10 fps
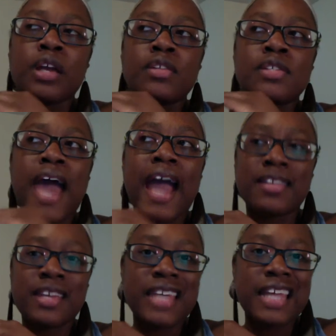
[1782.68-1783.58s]

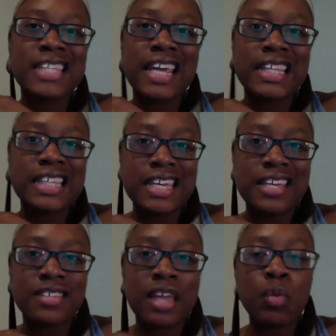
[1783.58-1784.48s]
tactics and
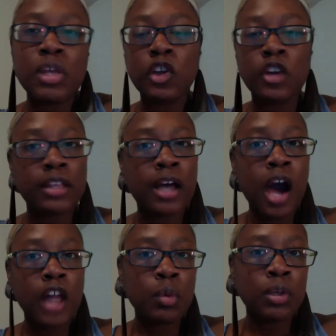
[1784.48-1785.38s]
techniques that we learn at the
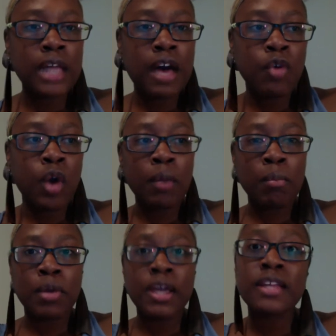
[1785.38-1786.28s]
Hollywood level
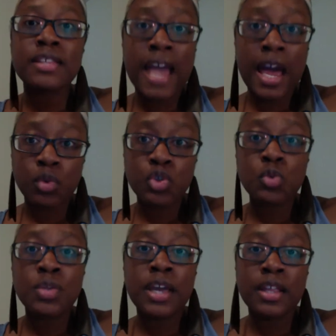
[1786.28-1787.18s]
and bring it down
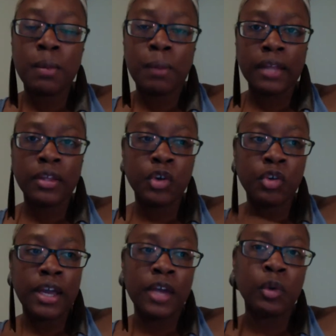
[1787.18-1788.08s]
to the independent
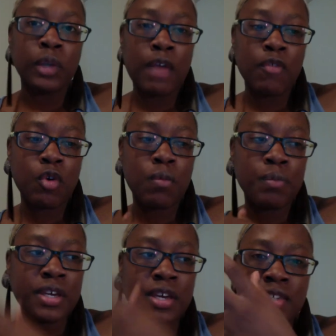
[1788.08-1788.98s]
creator level.
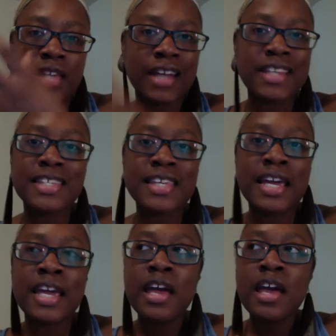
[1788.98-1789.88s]
Because
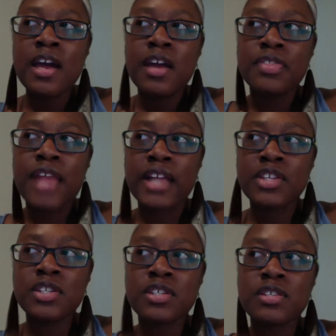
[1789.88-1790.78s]
honestly,
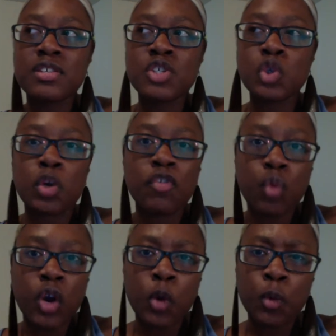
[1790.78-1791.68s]
that's sort of
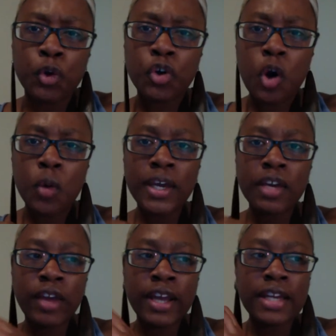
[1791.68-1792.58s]
where we're
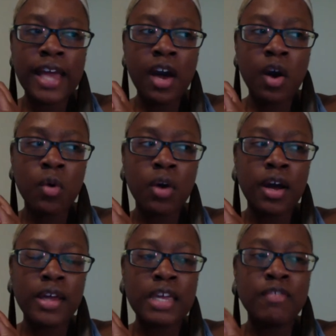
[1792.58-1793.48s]
going right now.
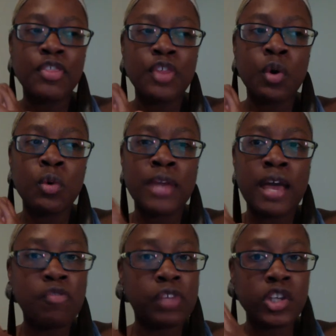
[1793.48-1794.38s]
Even though
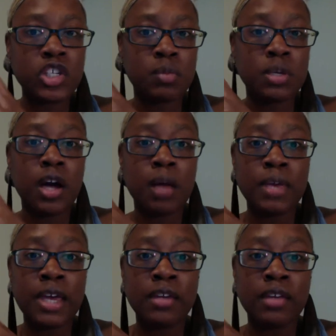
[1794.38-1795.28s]
Netflix is
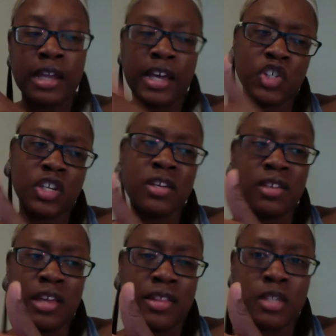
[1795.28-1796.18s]
becoming, and
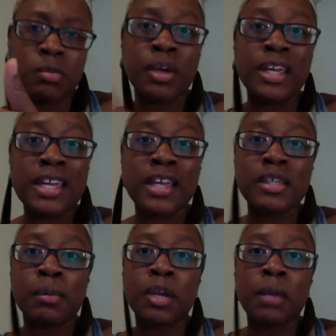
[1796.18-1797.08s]
actually at this point
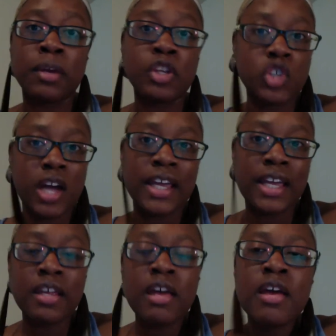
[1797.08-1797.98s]
is, a pretty big
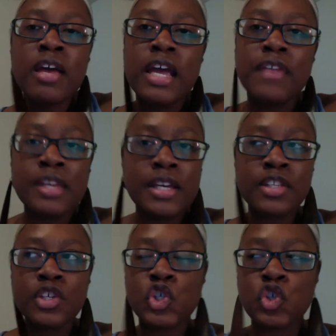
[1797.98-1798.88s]
giant in the
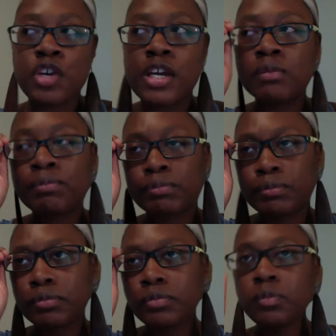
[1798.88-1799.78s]
industry,
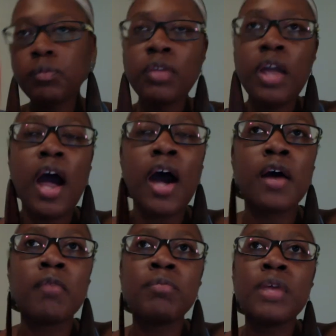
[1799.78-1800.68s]

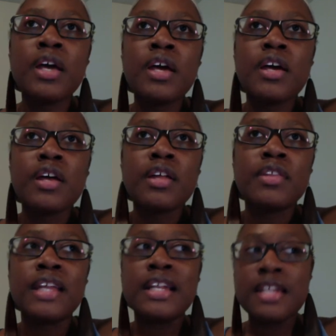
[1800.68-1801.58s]
the
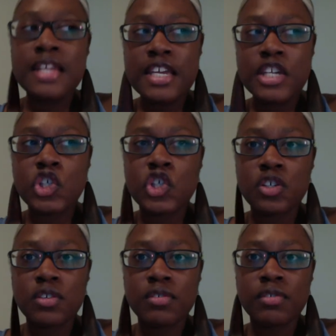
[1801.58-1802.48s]

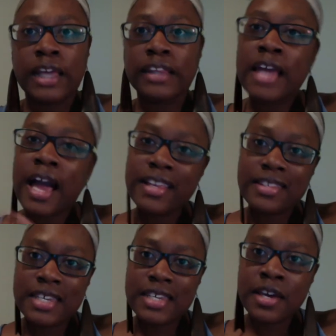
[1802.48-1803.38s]
niche, like the
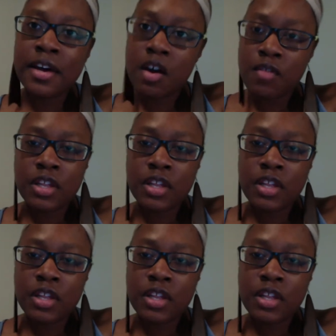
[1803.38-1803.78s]
idea of the